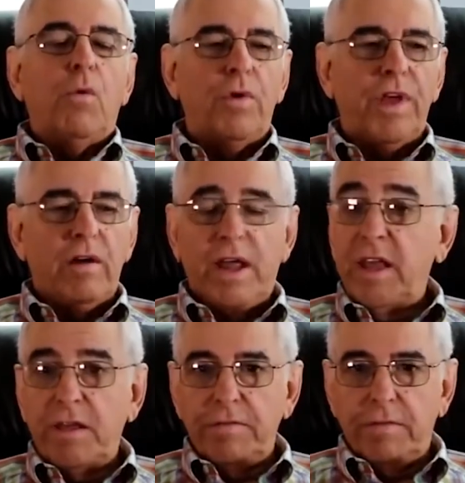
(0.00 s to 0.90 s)
without
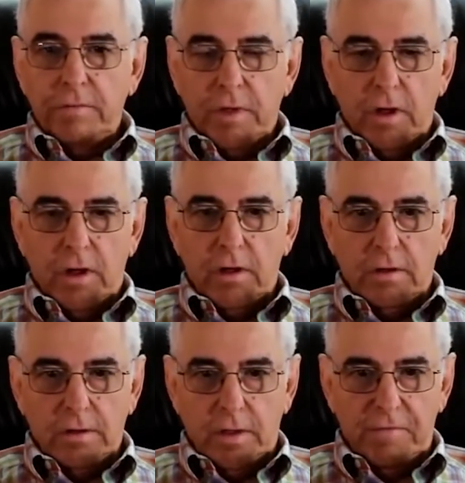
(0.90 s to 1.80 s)
any
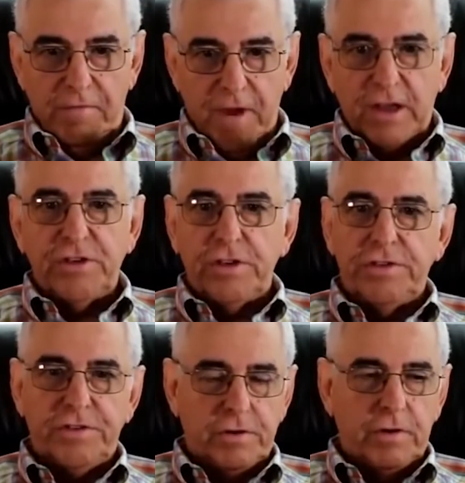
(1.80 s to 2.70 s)

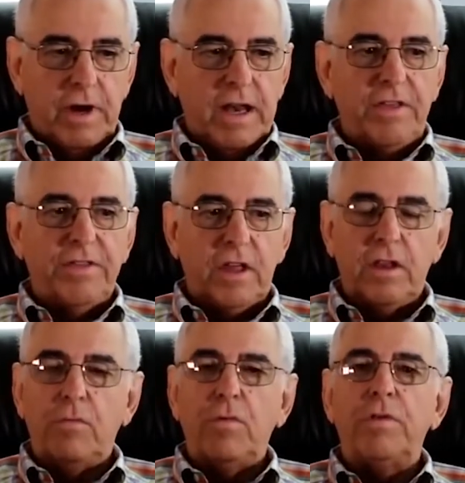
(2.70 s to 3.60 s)
infections or anything
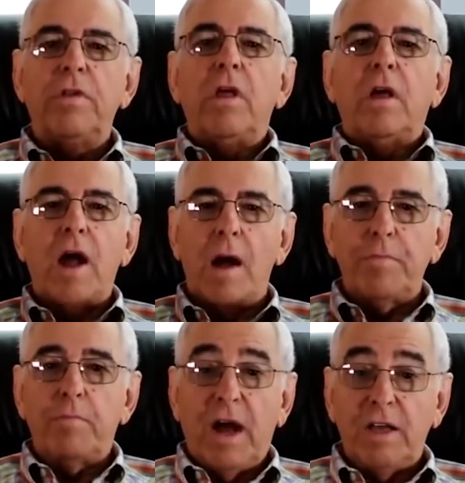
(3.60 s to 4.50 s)
that would
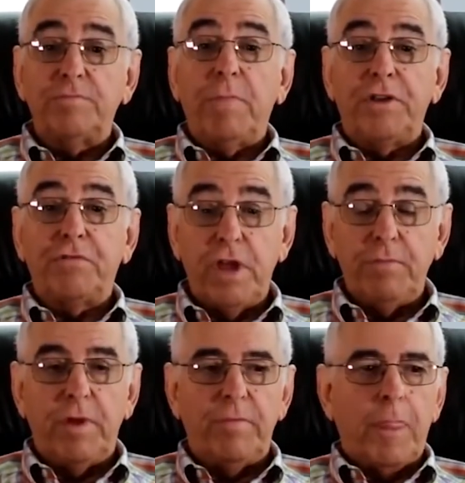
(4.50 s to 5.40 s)
compromise my
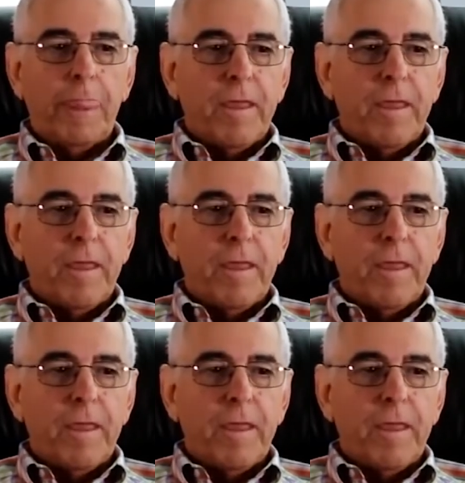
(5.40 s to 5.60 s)
treatment.